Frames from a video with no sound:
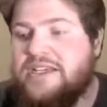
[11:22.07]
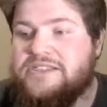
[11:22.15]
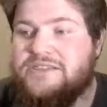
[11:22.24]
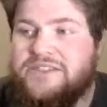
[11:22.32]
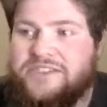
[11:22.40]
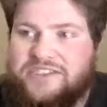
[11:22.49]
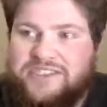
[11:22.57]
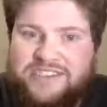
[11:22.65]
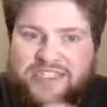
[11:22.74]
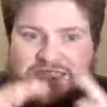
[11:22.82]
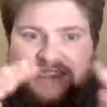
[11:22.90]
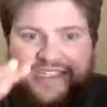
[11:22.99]
So there's
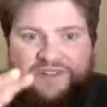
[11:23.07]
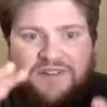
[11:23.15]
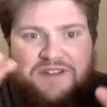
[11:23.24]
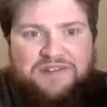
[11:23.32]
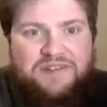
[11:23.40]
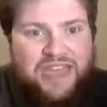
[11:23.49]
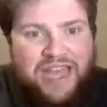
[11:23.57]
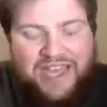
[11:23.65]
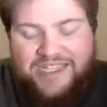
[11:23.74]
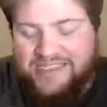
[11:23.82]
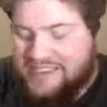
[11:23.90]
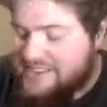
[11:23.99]
these like 7
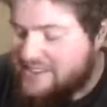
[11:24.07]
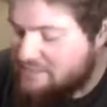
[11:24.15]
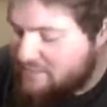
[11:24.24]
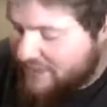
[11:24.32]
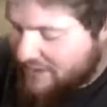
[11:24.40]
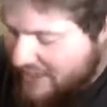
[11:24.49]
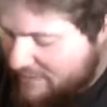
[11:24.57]
lands. I'll